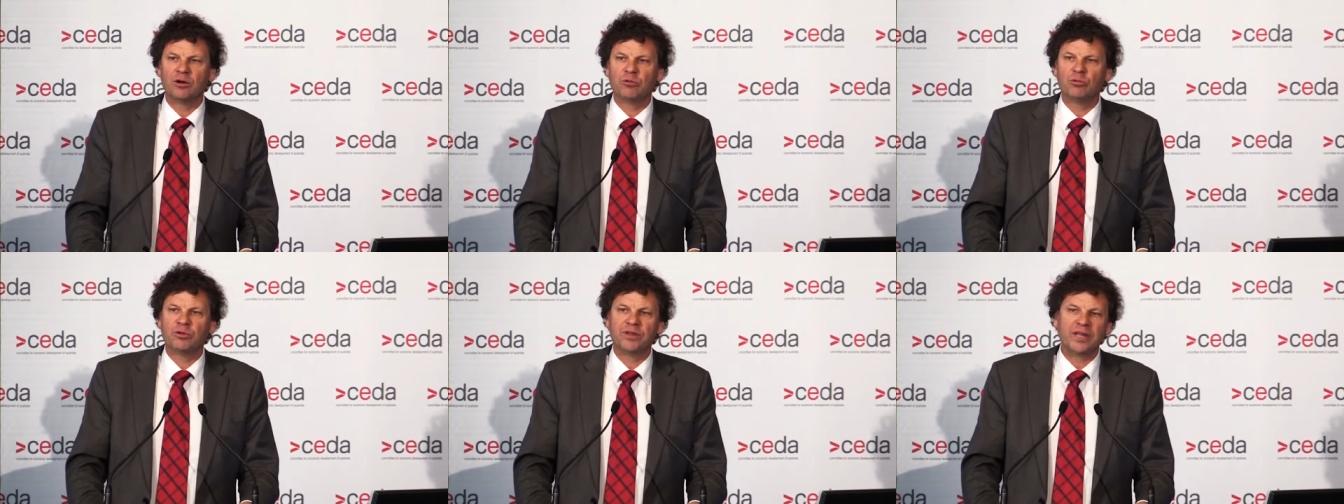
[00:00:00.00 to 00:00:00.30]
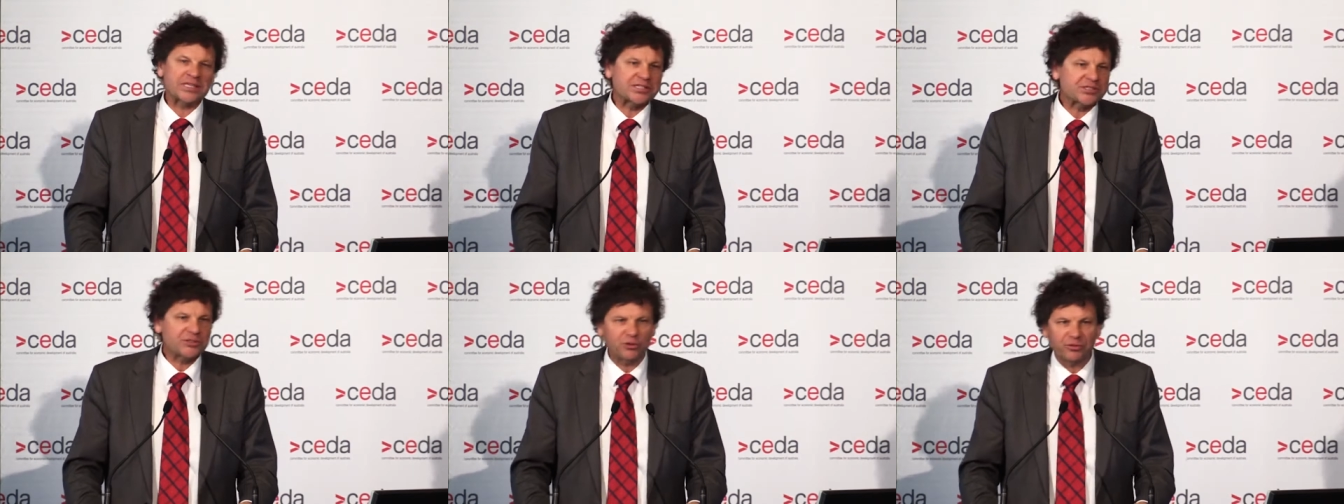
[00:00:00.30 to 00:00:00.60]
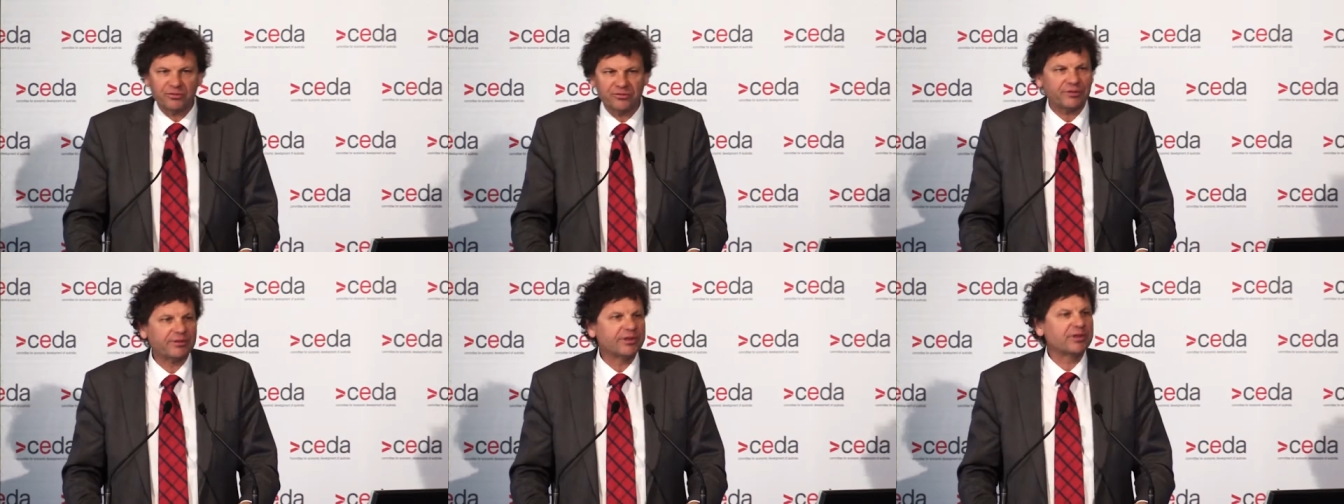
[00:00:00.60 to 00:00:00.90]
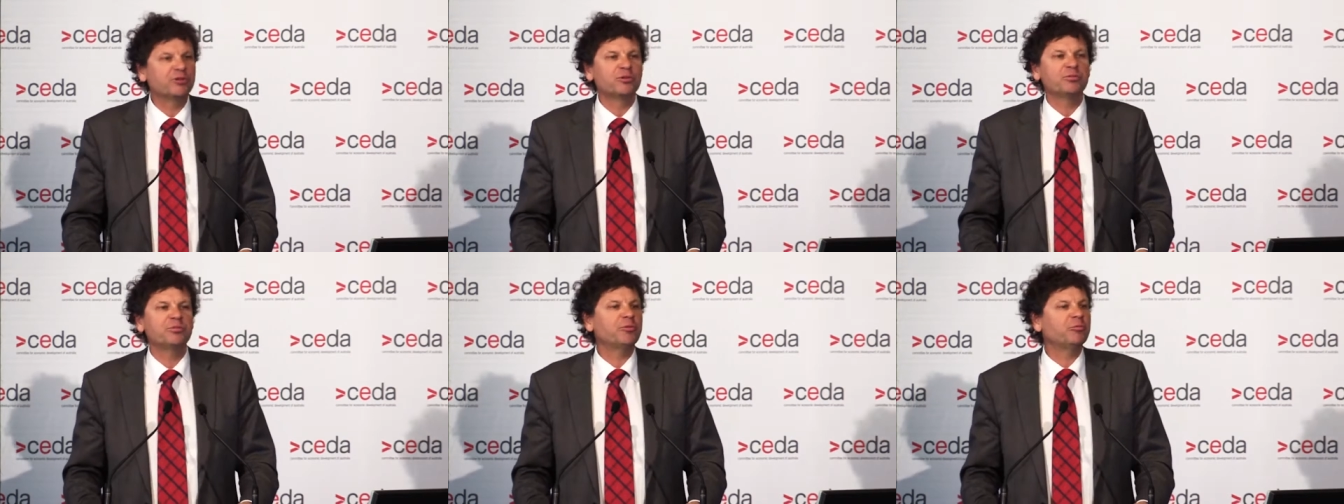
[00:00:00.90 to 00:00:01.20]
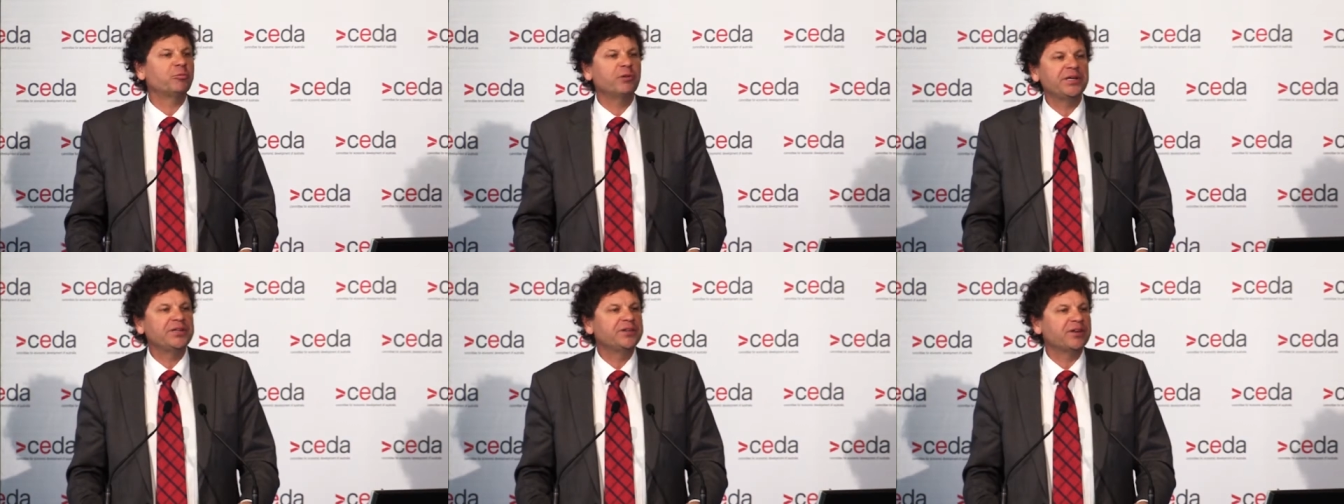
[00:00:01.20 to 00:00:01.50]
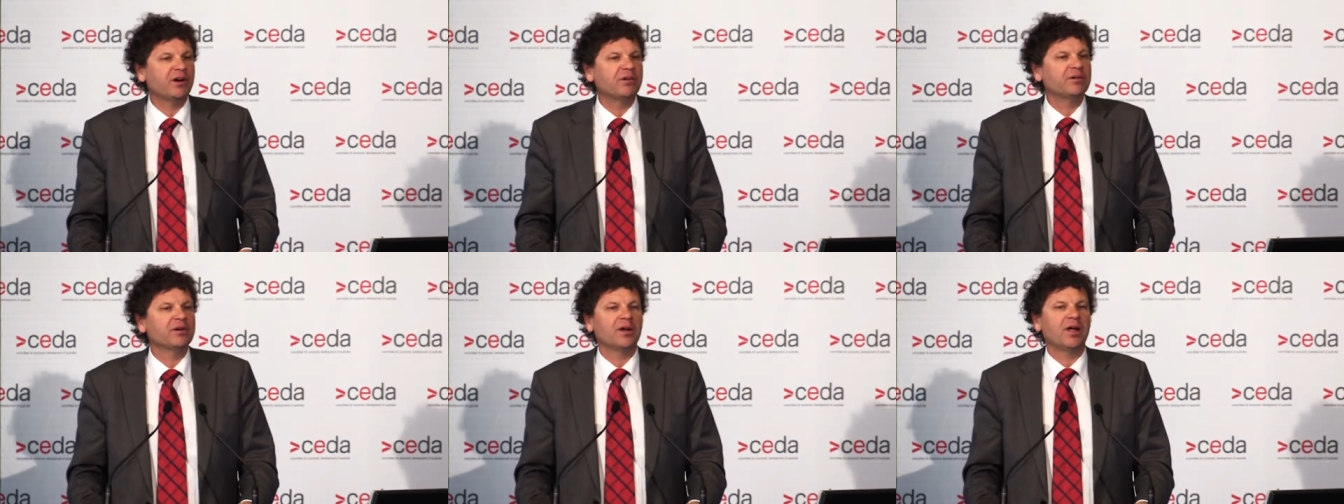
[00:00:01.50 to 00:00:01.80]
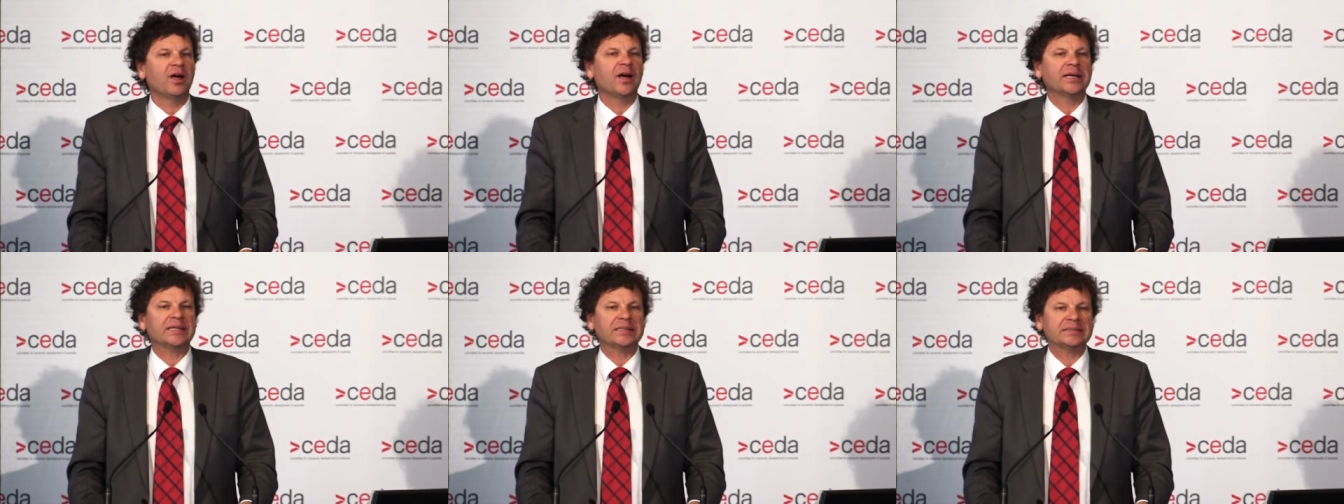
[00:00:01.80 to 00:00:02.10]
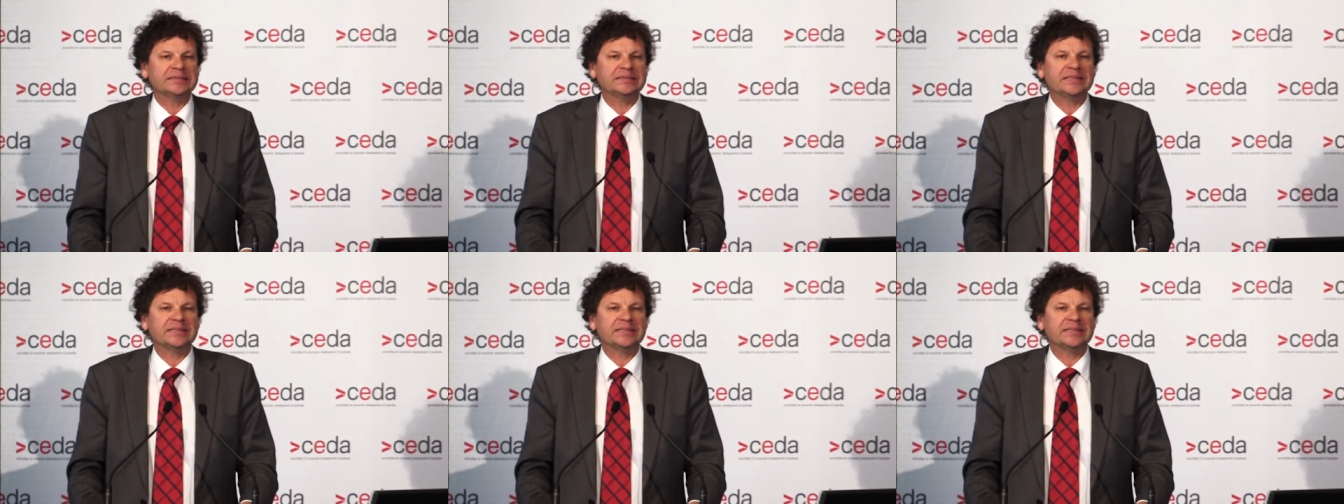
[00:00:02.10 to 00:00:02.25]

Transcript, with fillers: well, that's all very good, but we don't like it.